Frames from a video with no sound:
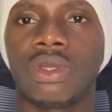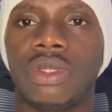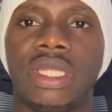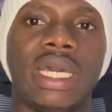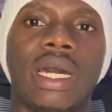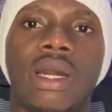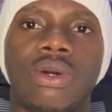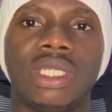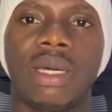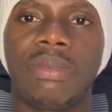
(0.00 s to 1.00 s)
There are
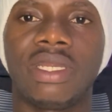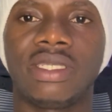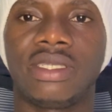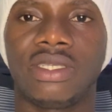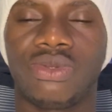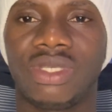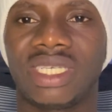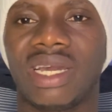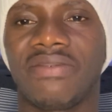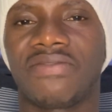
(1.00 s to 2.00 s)
other places which
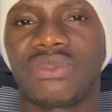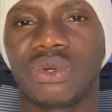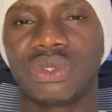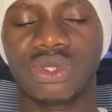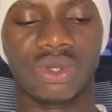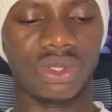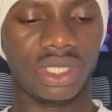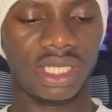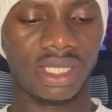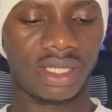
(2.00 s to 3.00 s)
I've taught on
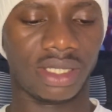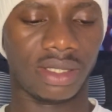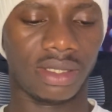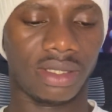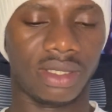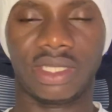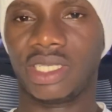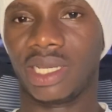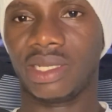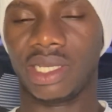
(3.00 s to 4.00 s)
this
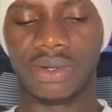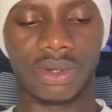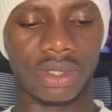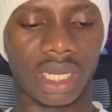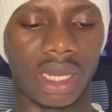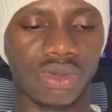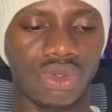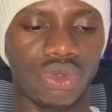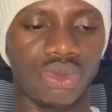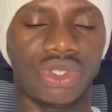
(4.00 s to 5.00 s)
channel on how
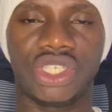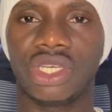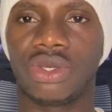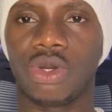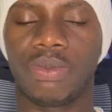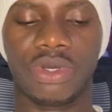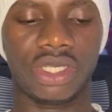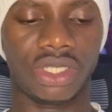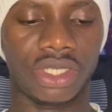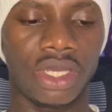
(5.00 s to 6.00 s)
to check your
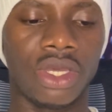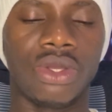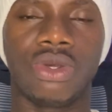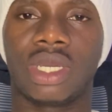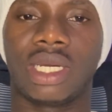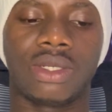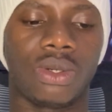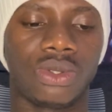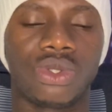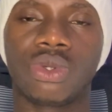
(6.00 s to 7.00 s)
page. You can
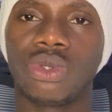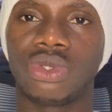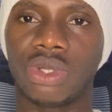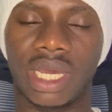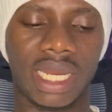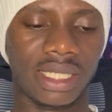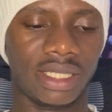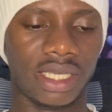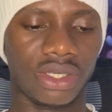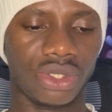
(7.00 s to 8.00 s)
also go to your alert
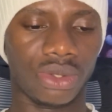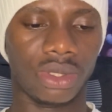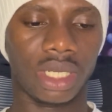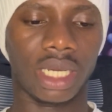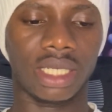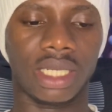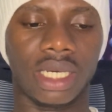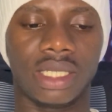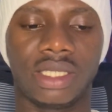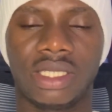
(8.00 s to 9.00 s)
section
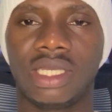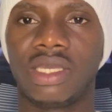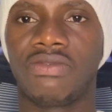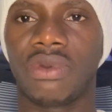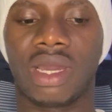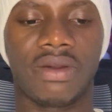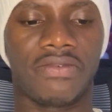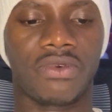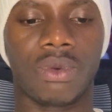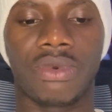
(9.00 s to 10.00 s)
and see if you
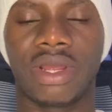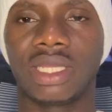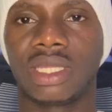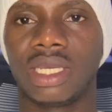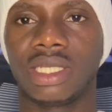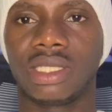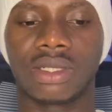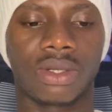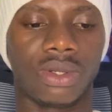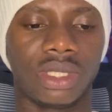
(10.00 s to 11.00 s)
have copyrighted
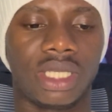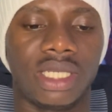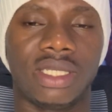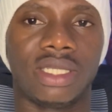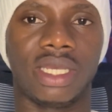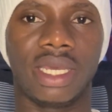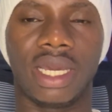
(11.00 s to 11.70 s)
contents there